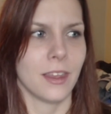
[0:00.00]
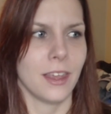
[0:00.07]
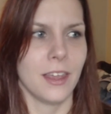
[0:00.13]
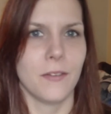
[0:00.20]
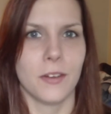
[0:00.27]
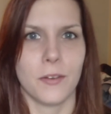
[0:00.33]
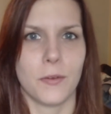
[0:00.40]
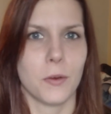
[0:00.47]

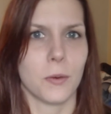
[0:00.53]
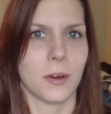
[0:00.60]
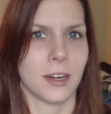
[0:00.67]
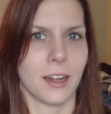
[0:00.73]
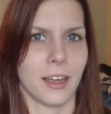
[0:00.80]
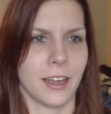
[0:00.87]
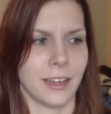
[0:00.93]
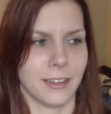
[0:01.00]
Even if you were
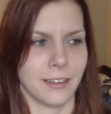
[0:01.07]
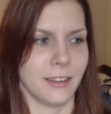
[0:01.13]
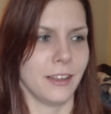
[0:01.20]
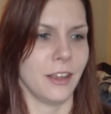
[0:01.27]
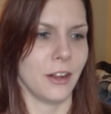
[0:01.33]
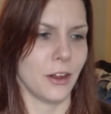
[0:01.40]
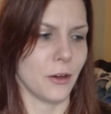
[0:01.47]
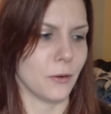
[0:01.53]
like,
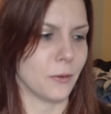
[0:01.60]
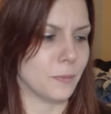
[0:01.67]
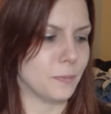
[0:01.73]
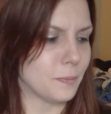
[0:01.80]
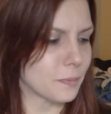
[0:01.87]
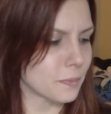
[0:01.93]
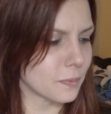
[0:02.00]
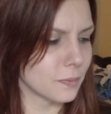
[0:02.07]
you know,
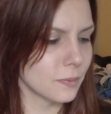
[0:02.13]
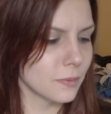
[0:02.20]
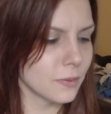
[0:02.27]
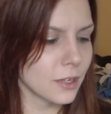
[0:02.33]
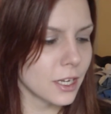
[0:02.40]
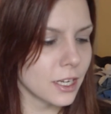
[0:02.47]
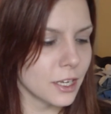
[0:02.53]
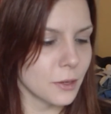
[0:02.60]

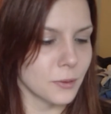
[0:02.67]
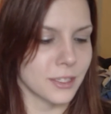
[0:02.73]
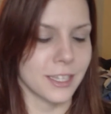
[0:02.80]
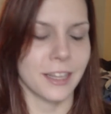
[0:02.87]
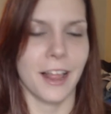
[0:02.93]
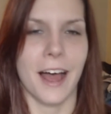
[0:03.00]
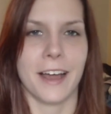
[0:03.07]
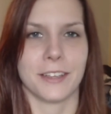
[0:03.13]
it was the
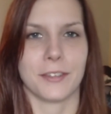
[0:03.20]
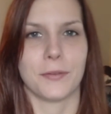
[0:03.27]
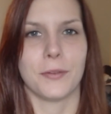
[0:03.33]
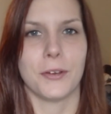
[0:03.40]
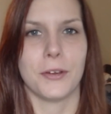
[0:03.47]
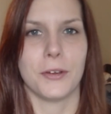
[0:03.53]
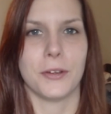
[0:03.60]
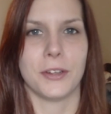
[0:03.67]
last
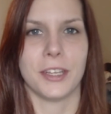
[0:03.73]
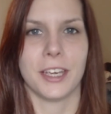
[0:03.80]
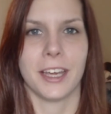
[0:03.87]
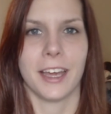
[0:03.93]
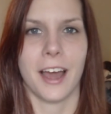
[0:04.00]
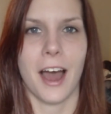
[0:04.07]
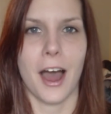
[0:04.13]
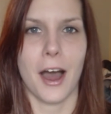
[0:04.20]
food
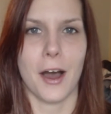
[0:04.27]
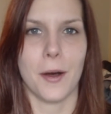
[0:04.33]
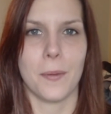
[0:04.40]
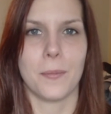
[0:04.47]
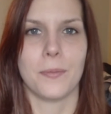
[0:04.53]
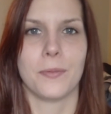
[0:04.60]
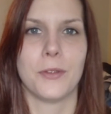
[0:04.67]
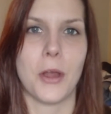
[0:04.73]

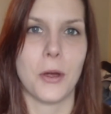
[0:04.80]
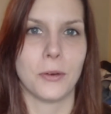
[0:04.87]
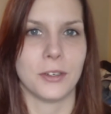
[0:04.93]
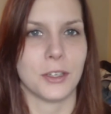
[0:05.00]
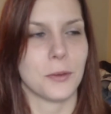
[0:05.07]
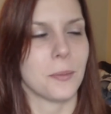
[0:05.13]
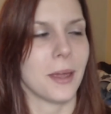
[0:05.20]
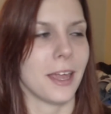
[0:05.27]
known
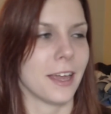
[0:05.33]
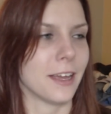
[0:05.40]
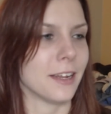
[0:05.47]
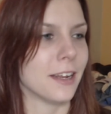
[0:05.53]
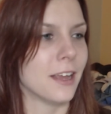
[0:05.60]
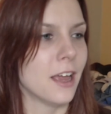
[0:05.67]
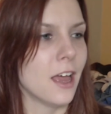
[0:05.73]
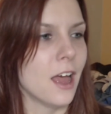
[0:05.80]
to man.
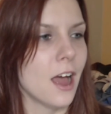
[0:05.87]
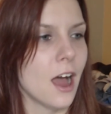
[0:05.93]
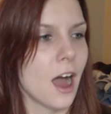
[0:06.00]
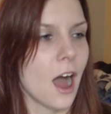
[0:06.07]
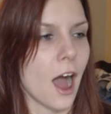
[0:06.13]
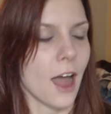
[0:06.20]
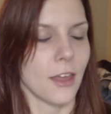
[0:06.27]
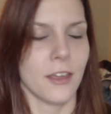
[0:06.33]

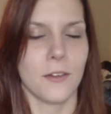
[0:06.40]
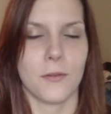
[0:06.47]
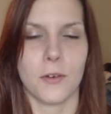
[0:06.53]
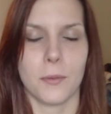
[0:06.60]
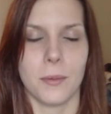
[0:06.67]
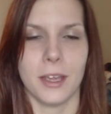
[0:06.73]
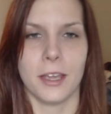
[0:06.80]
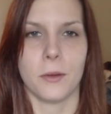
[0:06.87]
I think
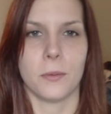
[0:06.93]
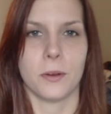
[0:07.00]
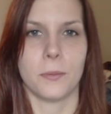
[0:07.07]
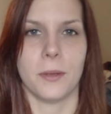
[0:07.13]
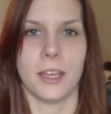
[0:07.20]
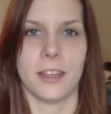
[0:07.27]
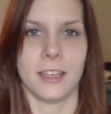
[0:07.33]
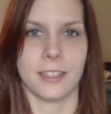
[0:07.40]
for me it would
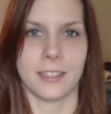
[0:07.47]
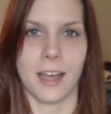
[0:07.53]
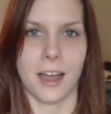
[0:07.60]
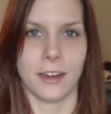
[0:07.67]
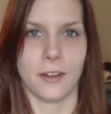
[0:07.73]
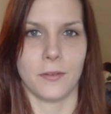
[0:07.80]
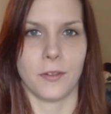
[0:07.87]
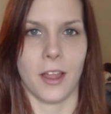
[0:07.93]
be this
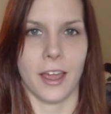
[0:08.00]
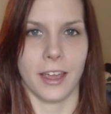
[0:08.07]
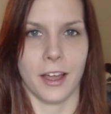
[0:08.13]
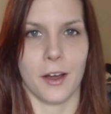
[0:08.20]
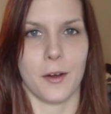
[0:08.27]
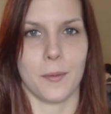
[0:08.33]
kind of like,